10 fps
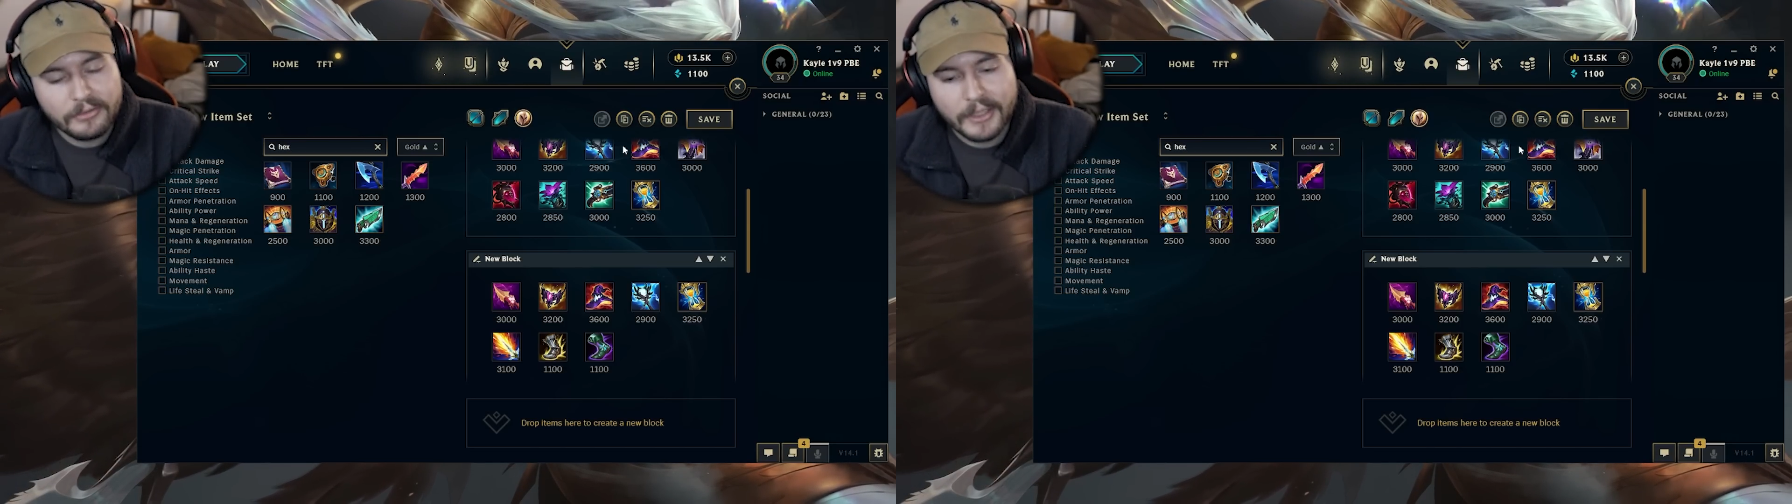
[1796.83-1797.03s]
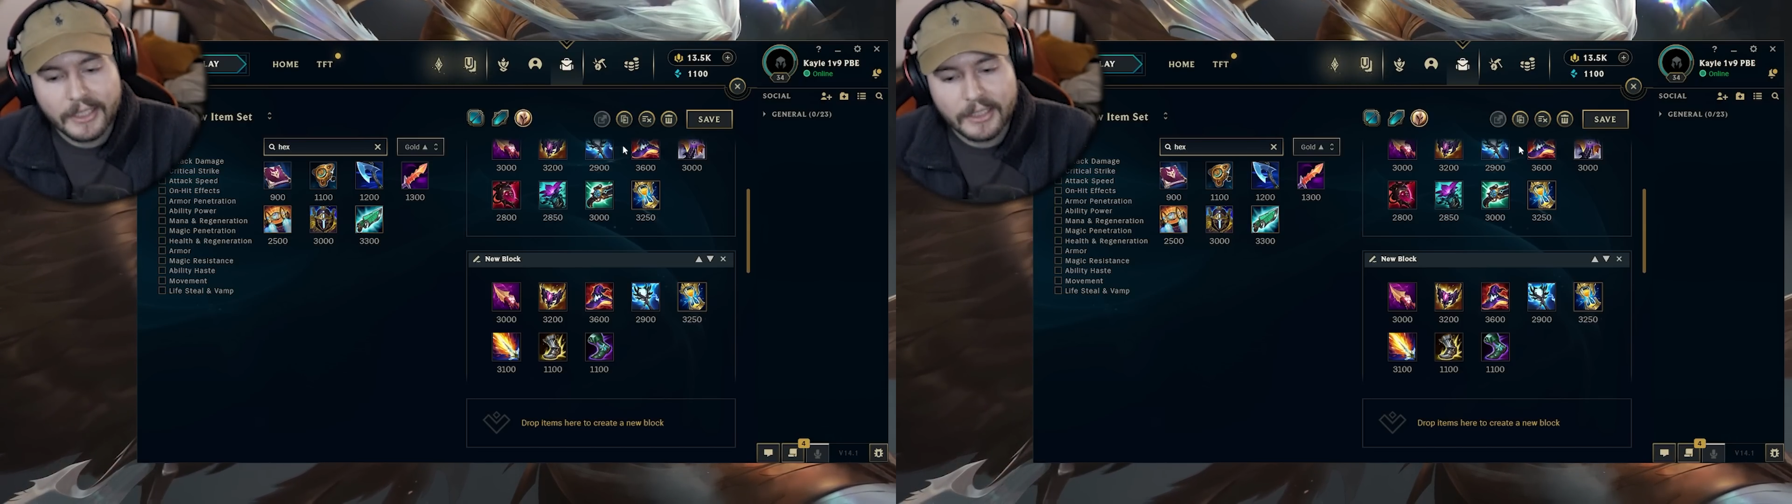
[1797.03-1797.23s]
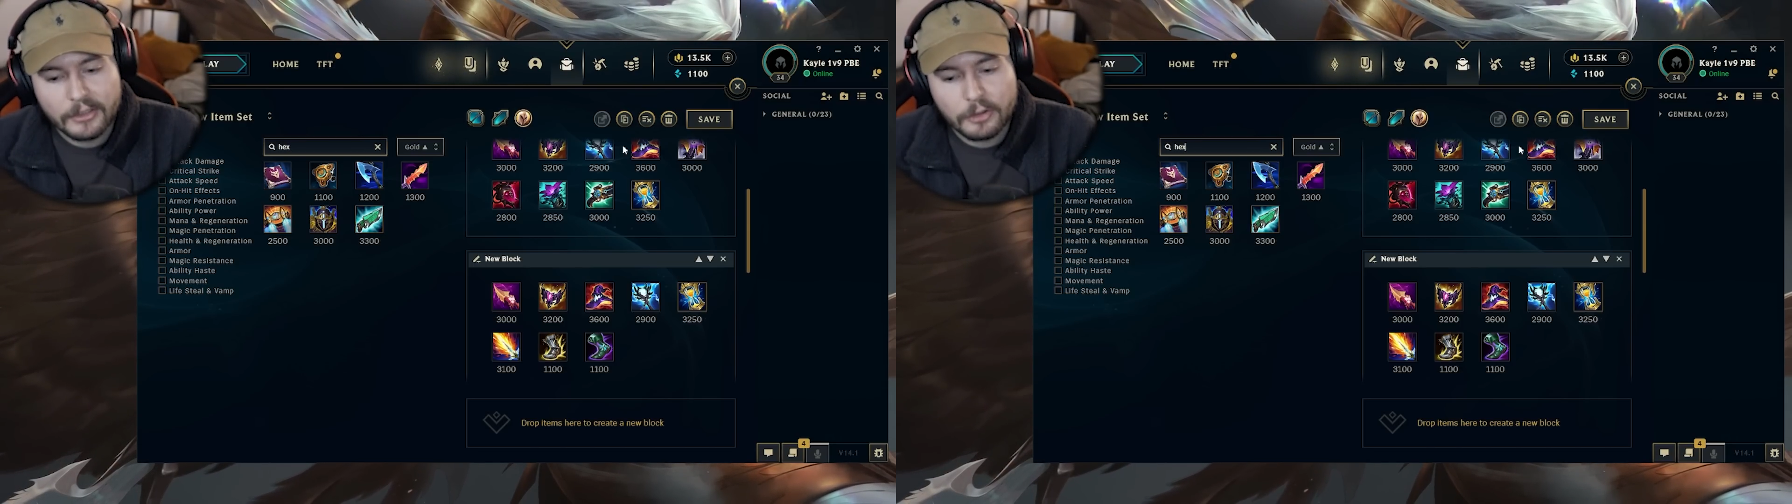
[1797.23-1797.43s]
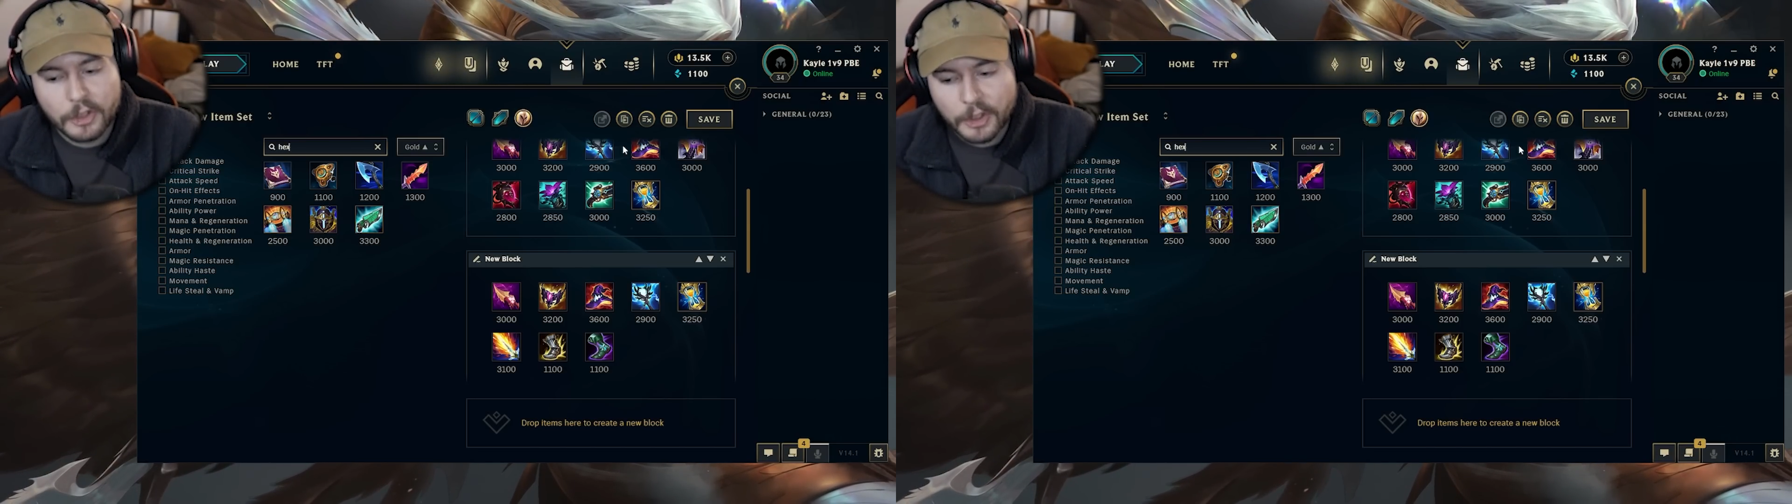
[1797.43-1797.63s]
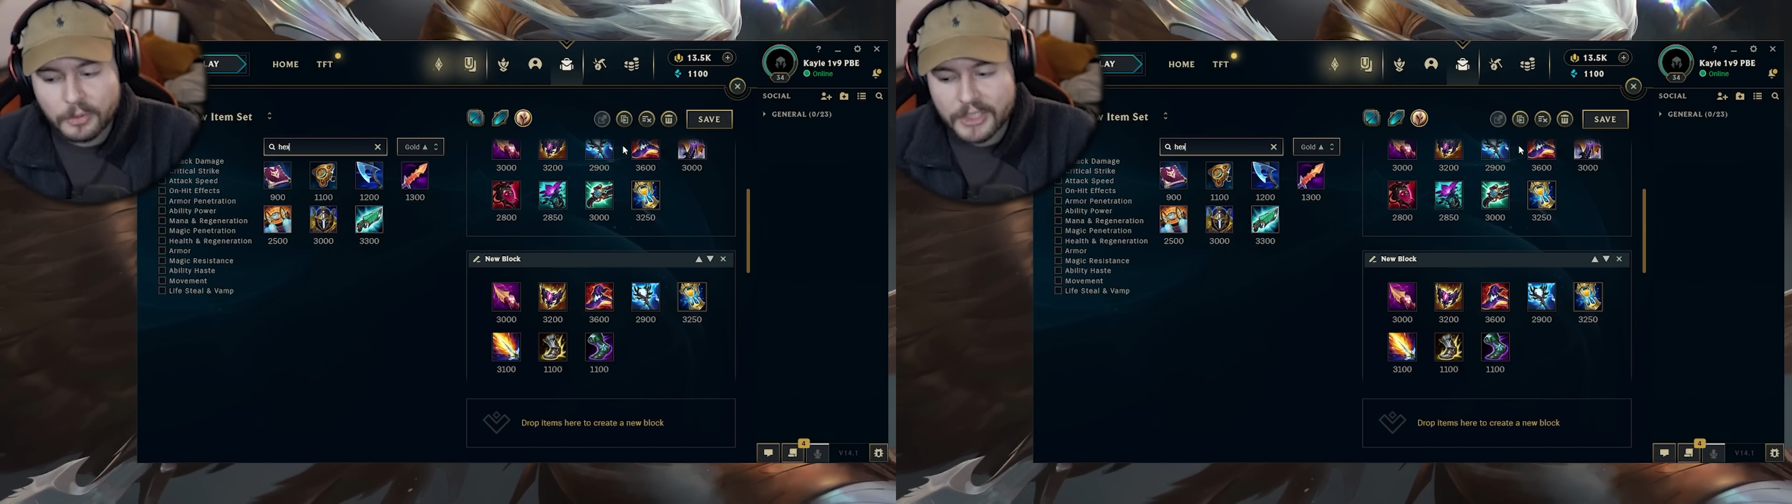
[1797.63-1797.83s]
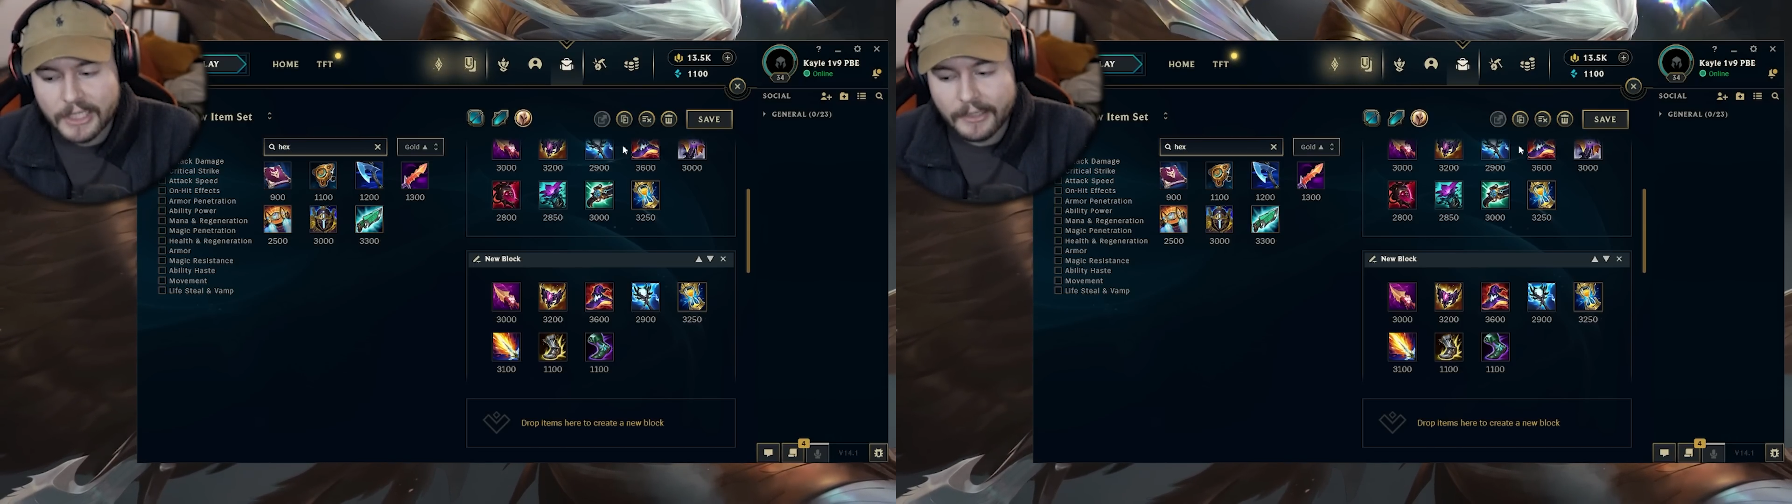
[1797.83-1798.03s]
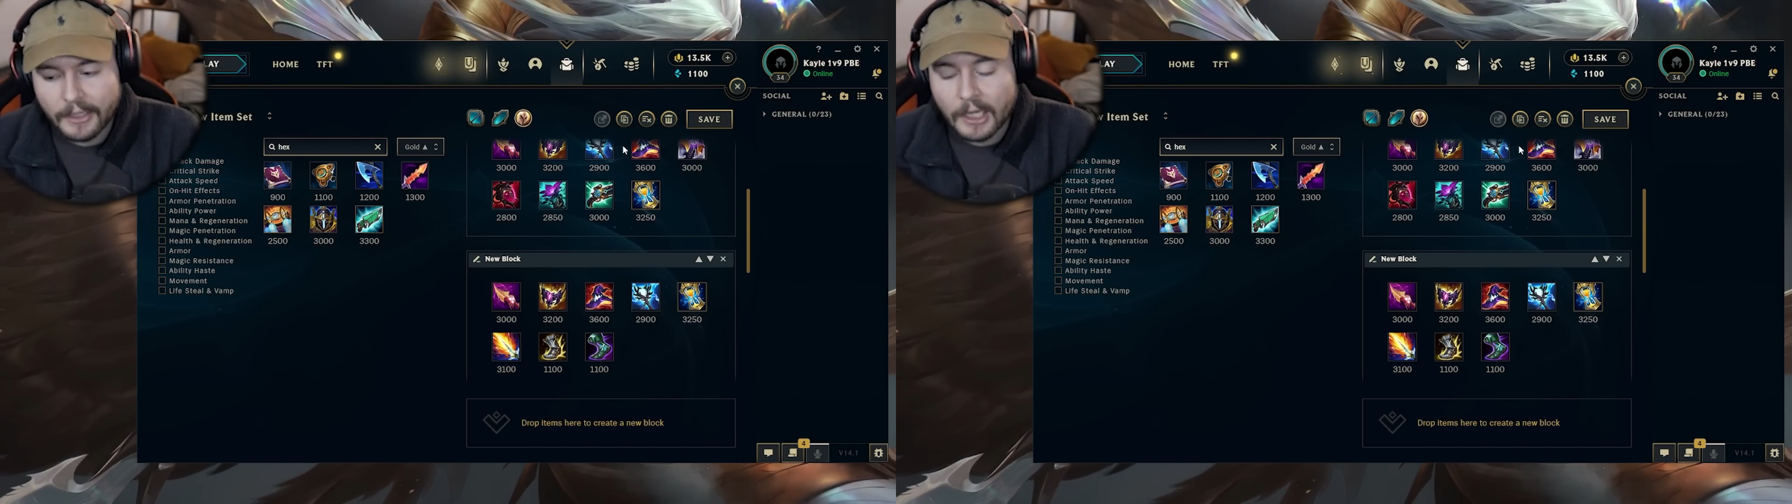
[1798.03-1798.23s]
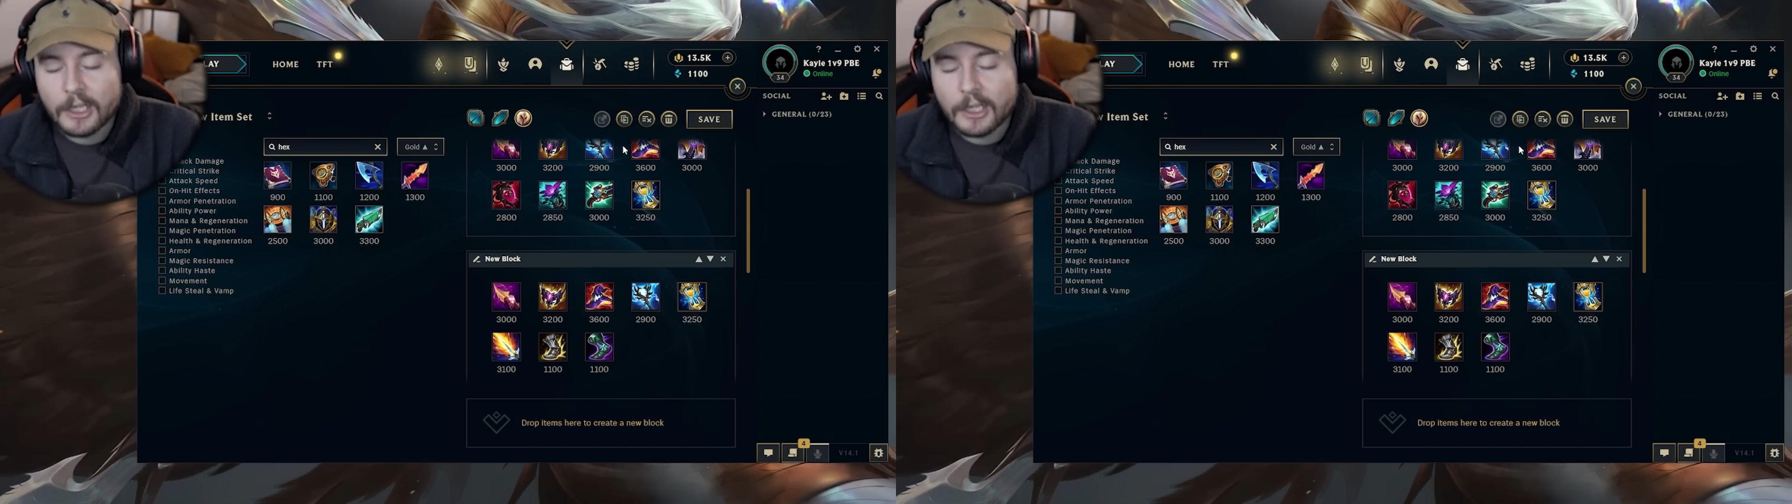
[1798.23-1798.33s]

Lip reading: fucking juicy.